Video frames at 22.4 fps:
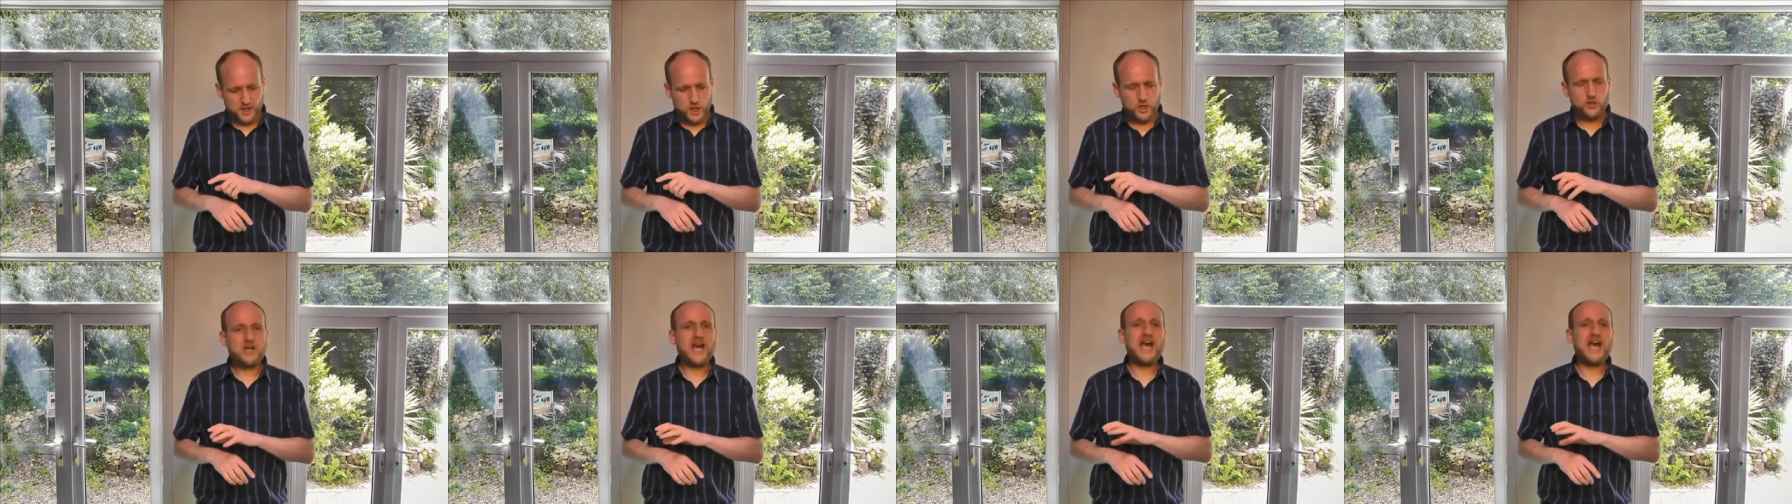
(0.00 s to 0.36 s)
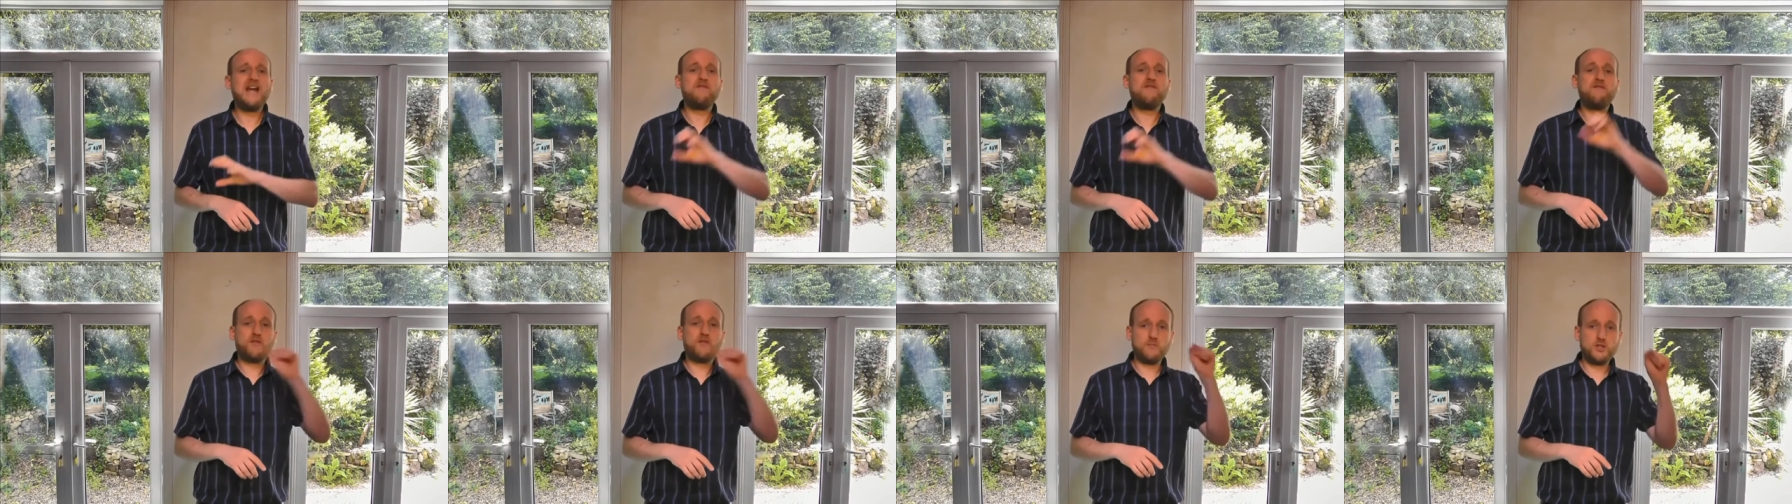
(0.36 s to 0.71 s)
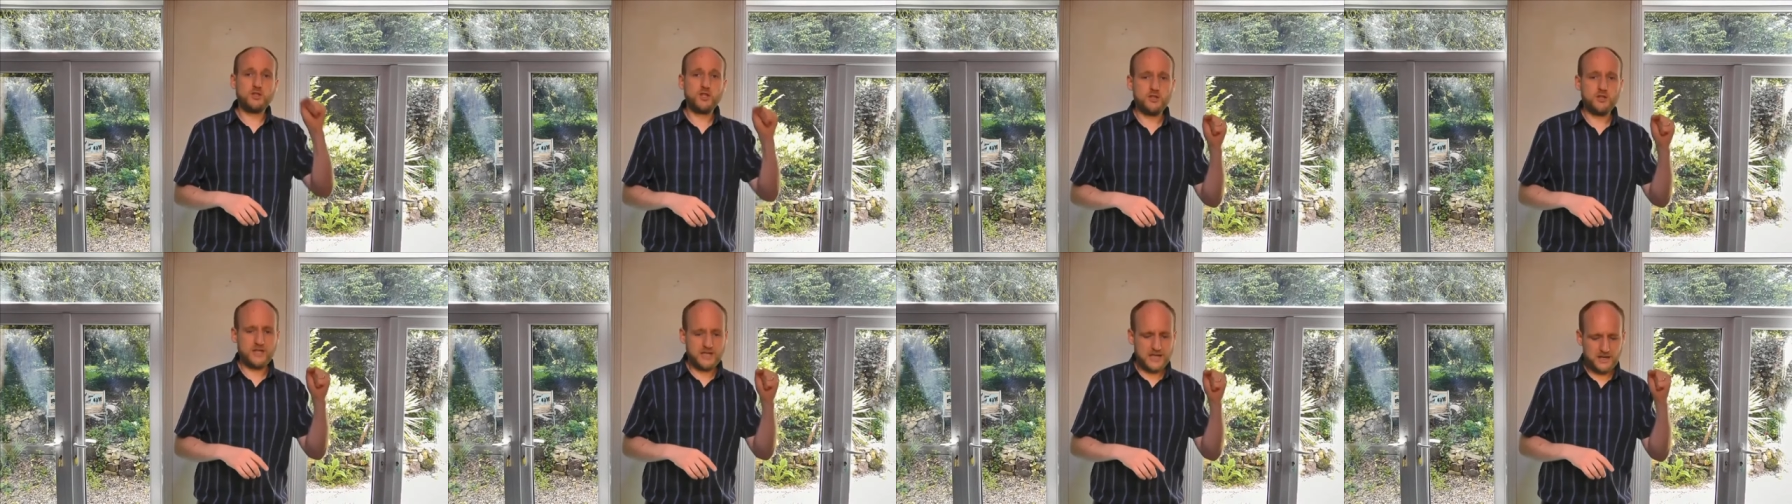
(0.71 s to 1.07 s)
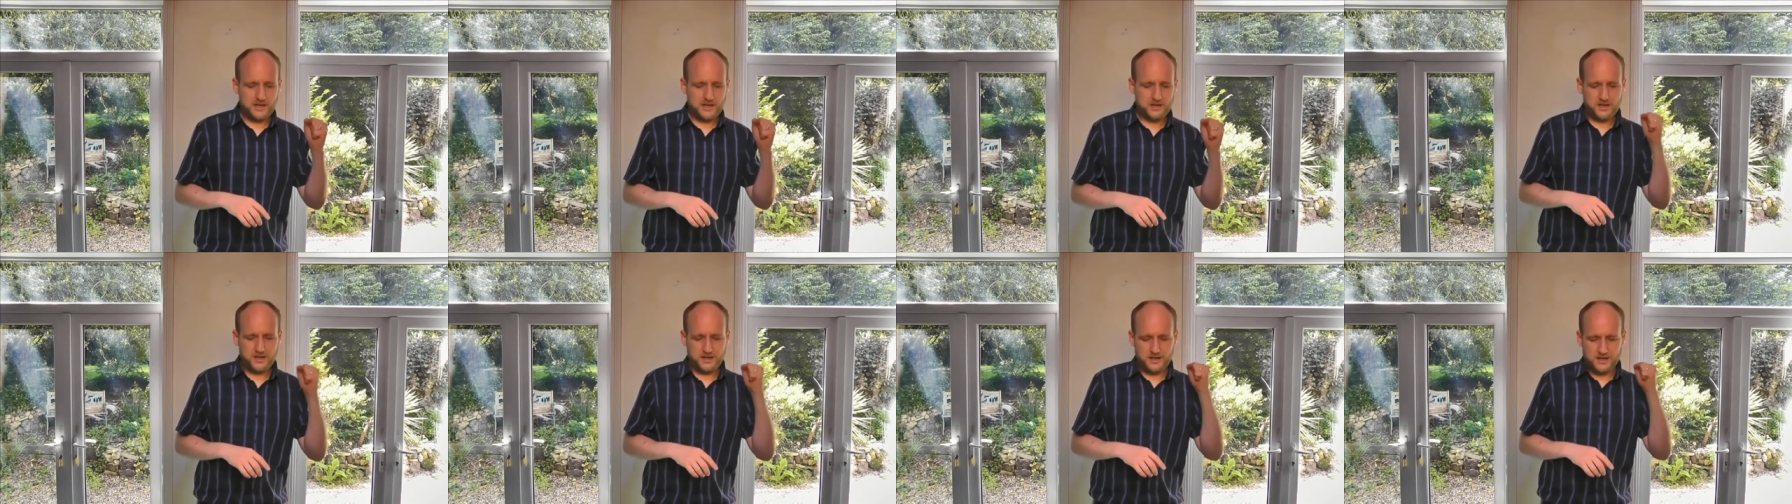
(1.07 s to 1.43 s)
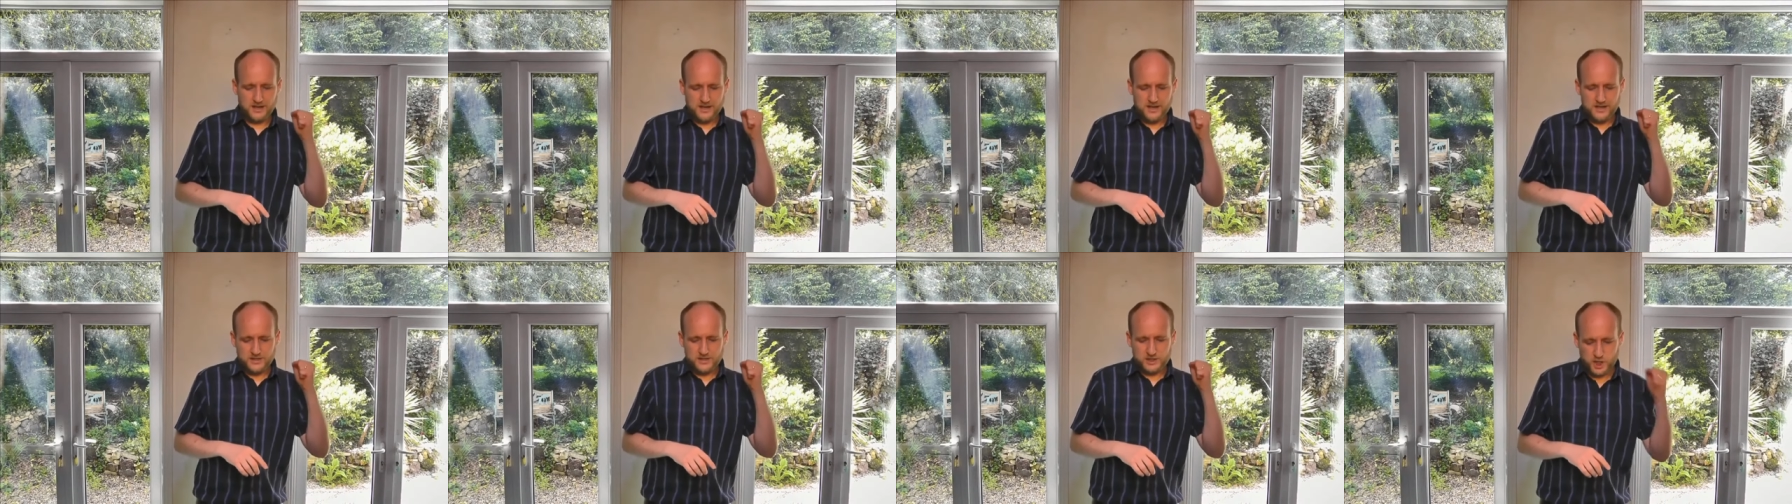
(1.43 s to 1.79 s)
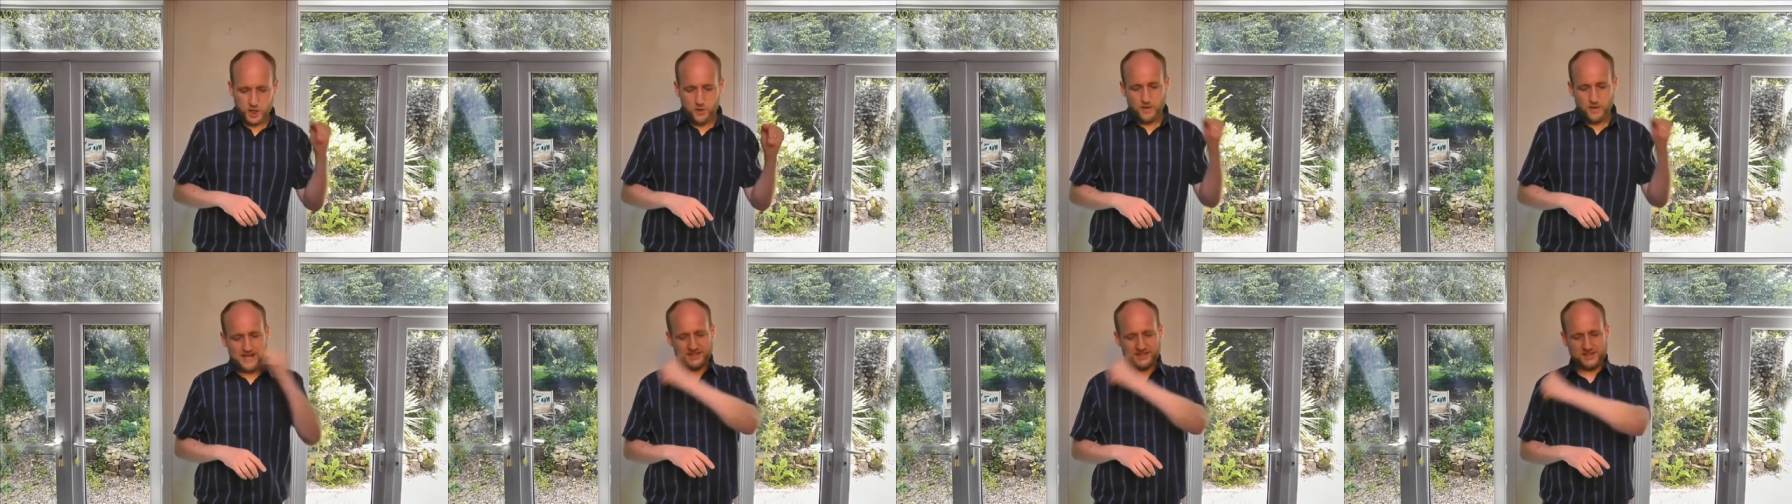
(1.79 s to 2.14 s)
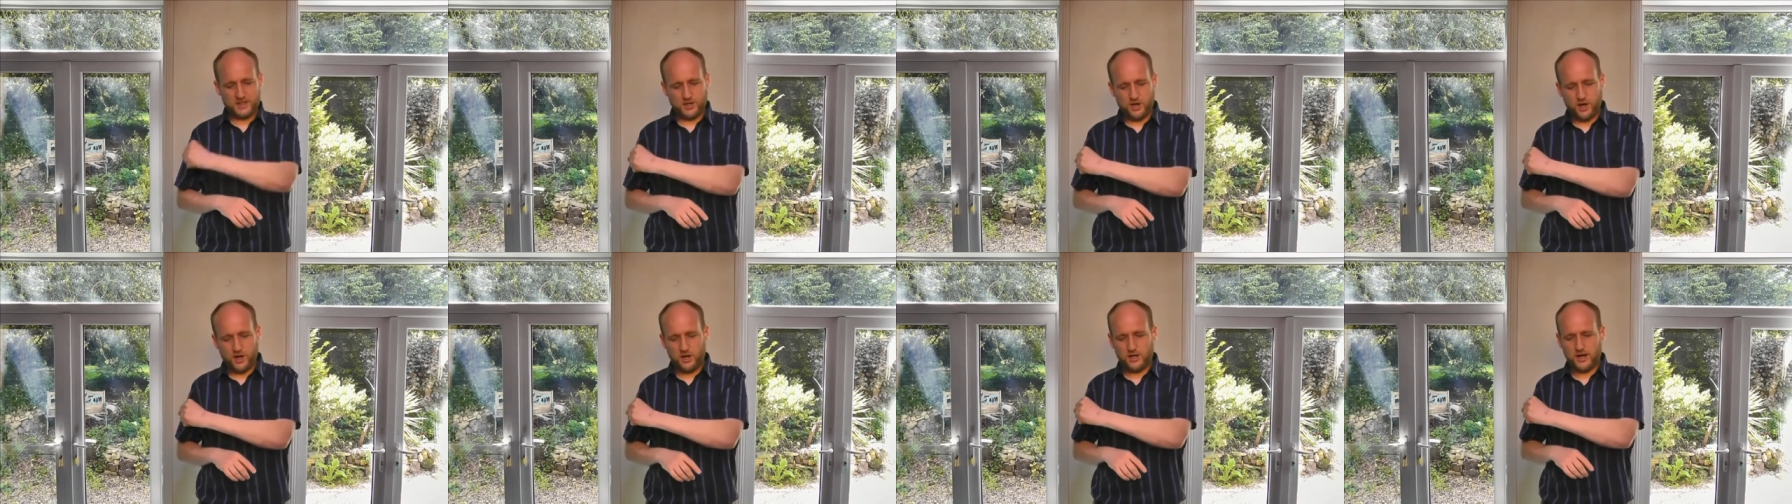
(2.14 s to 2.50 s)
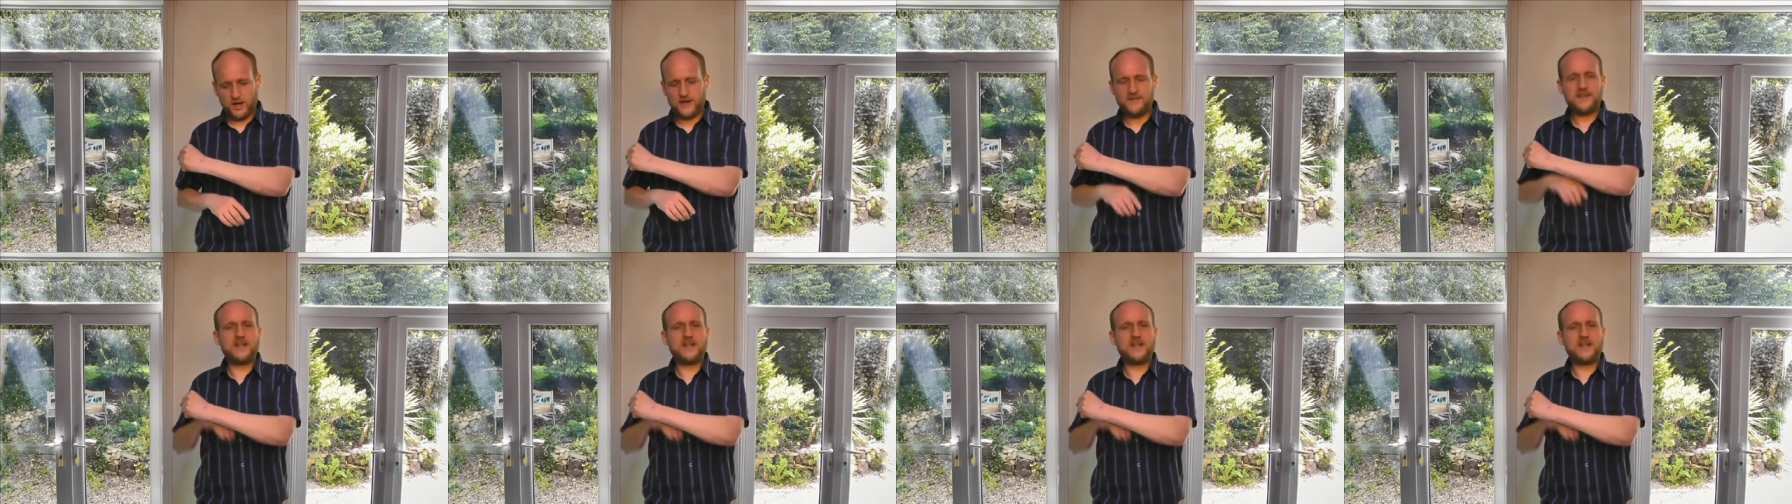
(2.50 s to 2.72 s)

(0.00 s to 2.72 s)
who came from Judea to Antioch